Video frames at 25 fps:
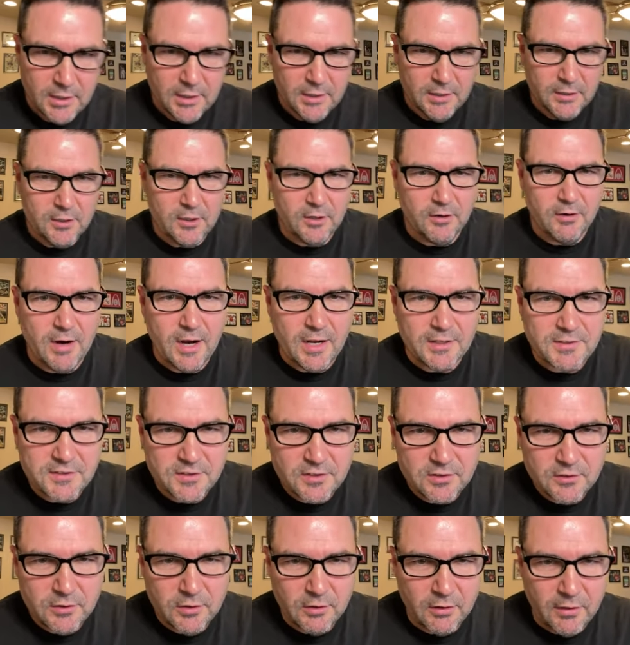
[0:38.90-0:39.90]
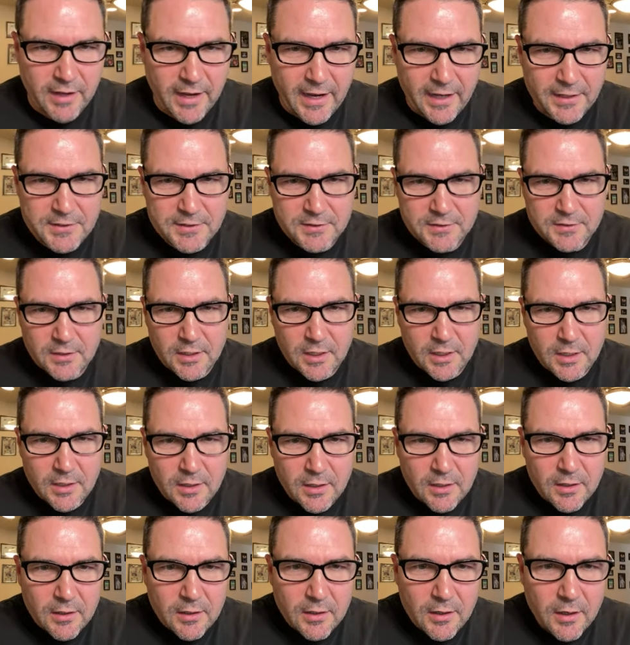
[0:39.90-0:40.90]
Congrats to Lance.
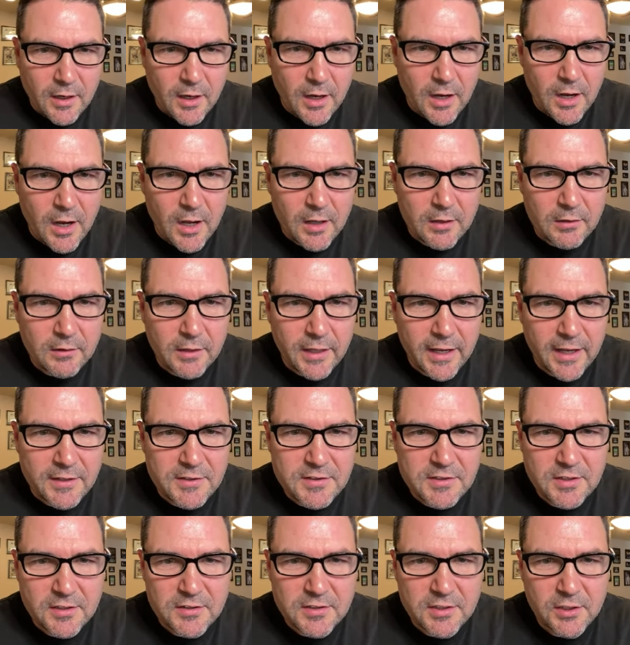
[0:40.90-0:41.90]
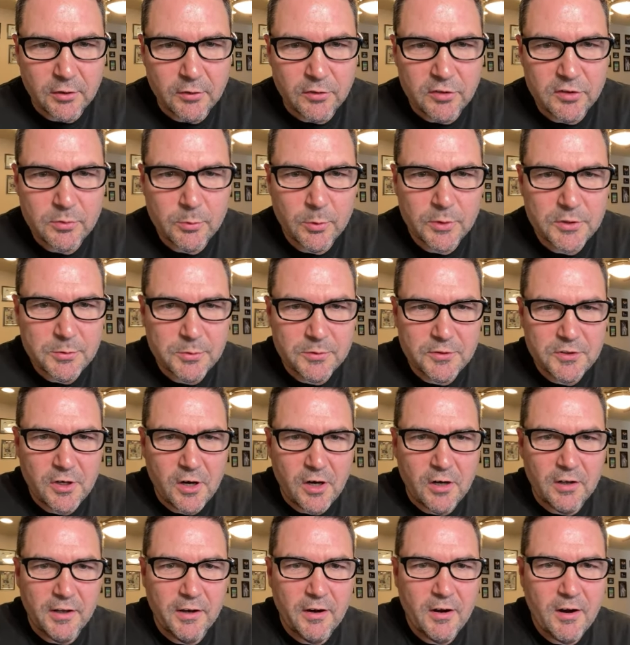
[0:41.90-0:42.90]
Lance says he'll switch with
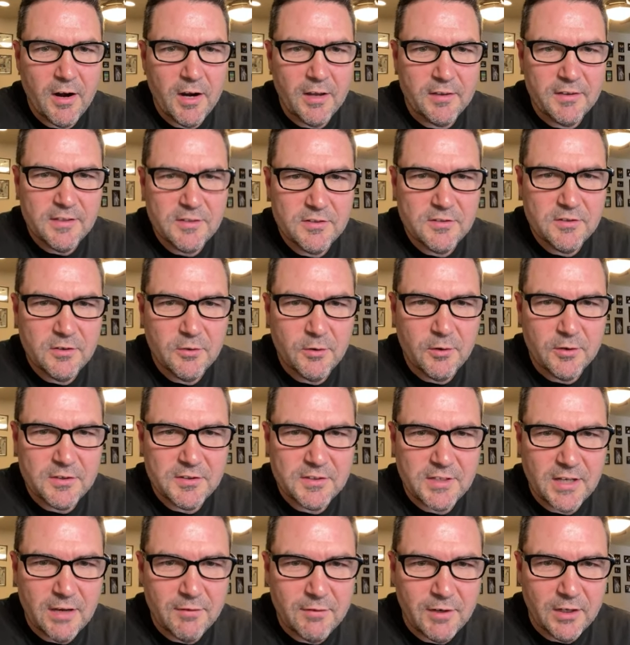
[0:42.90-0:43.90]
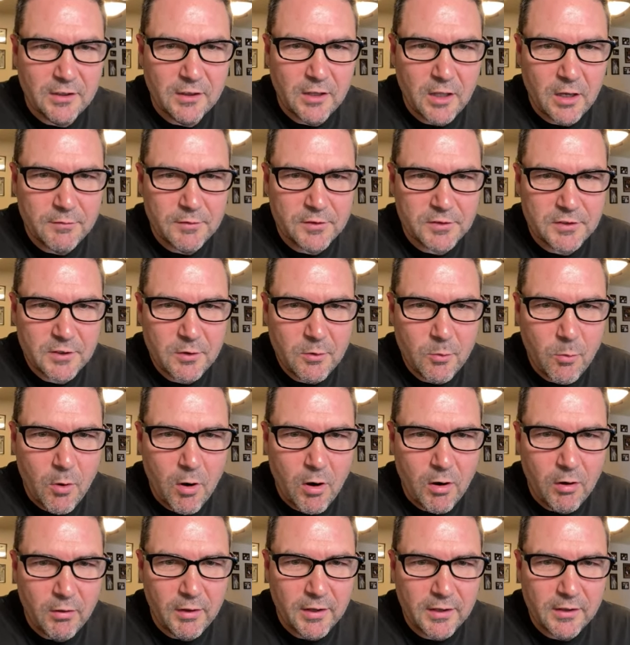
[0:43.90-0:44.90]
Charlie. All right, these two are just having a lover's
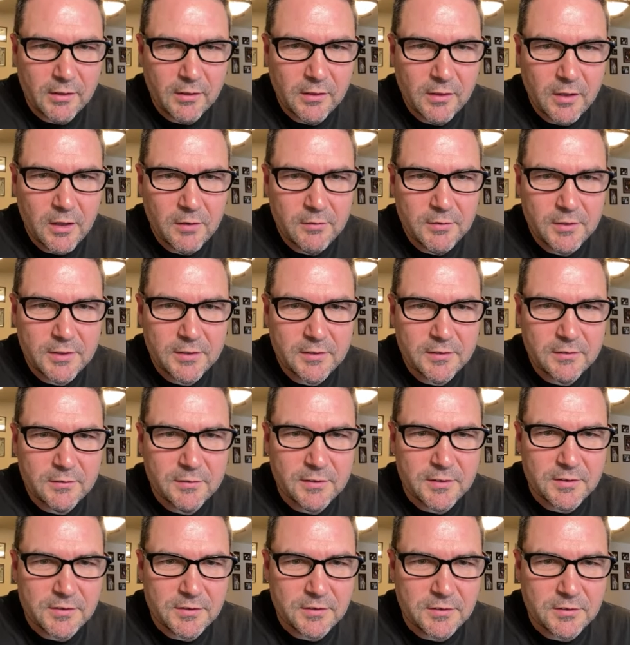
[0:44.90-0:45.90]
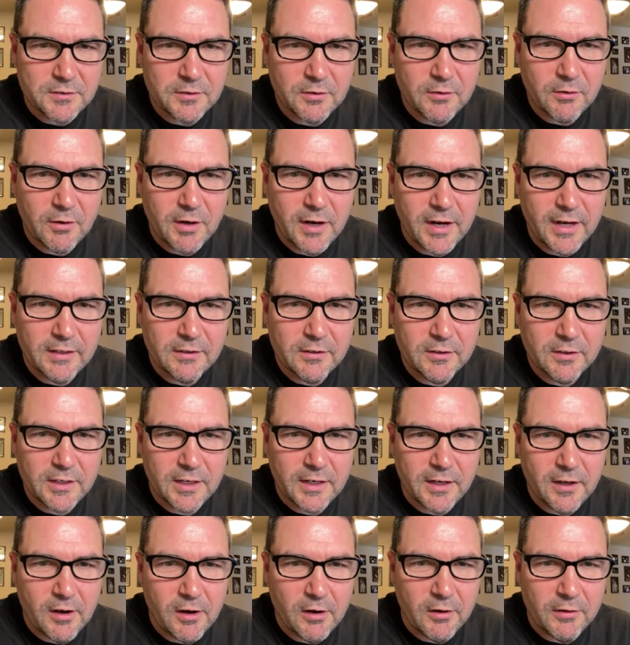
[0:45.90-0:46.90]
quarrel. I love it. This is great.
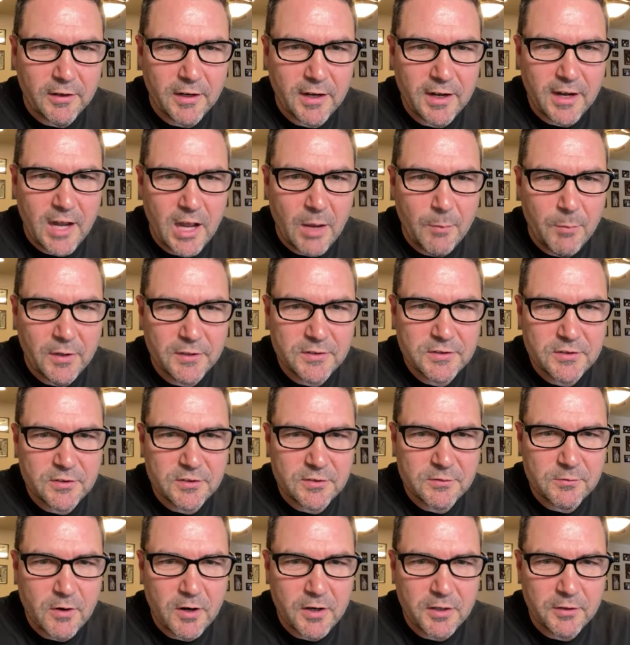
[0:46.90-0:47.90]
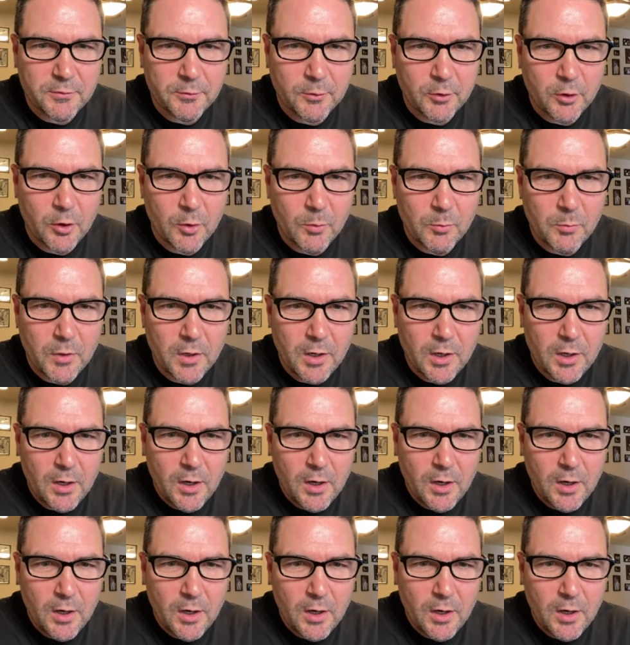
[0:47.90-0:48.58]
Looking at all the comments, just running through them.